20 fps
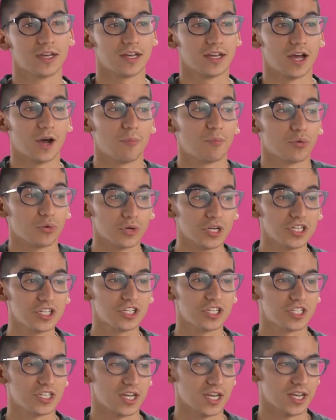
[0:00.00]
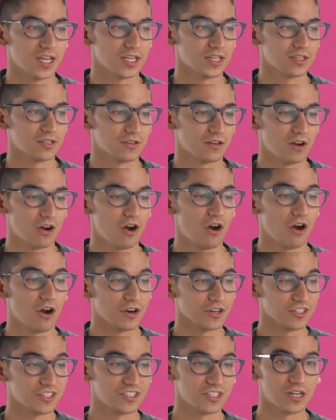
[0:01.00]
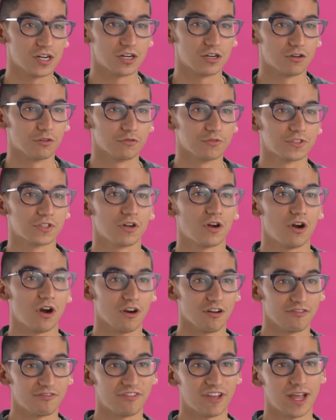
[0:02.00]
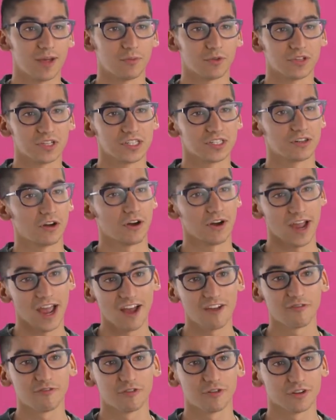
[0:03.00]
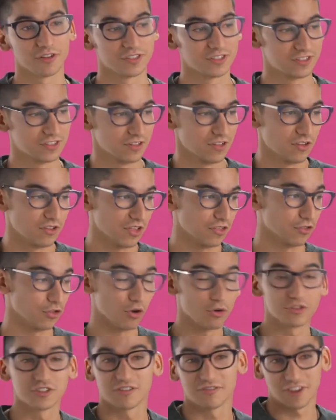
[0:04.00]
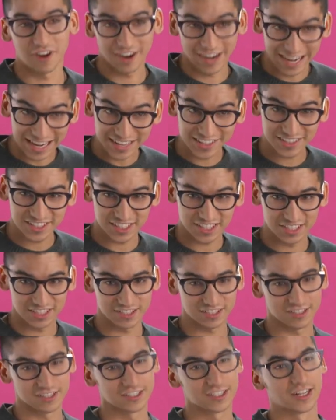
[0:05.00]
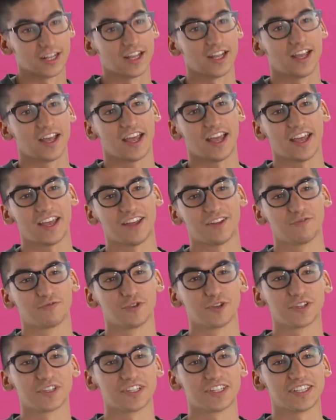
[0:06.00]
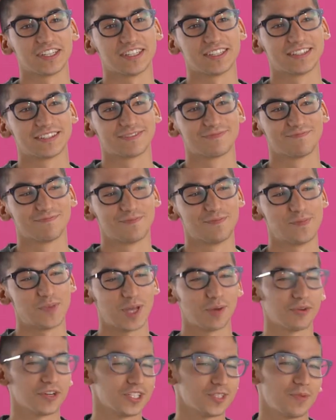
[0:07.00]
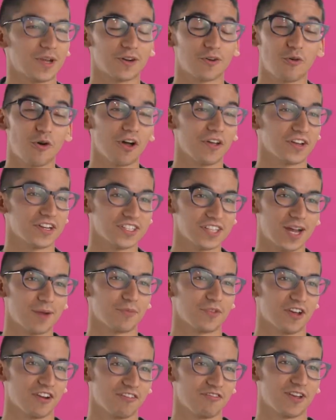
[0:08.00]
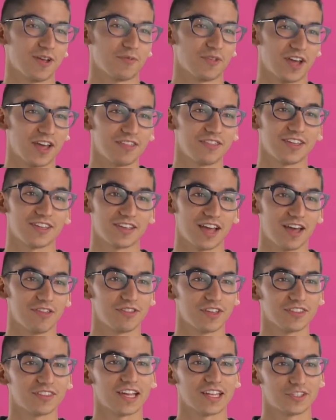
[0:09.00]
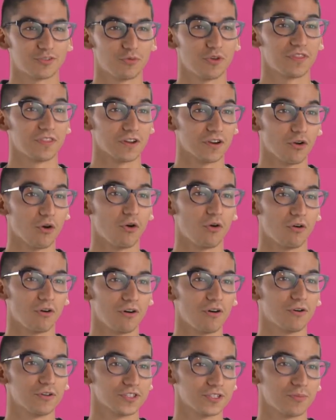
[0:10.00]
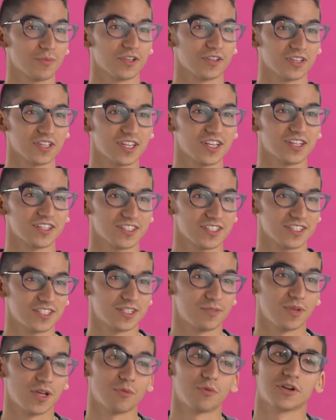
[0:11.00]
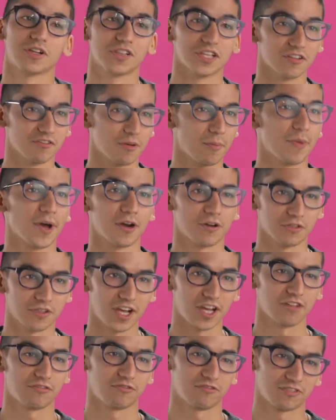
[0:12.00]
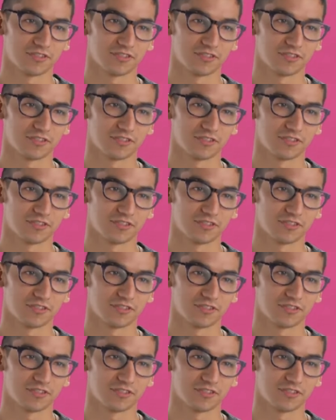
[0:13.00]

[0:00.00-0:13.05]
appreciate ourselves, our families, our efforts, those of our ancestors, and really be able to spend quality time with our family. I think that's what the goal ultimately is to be able to live a better life.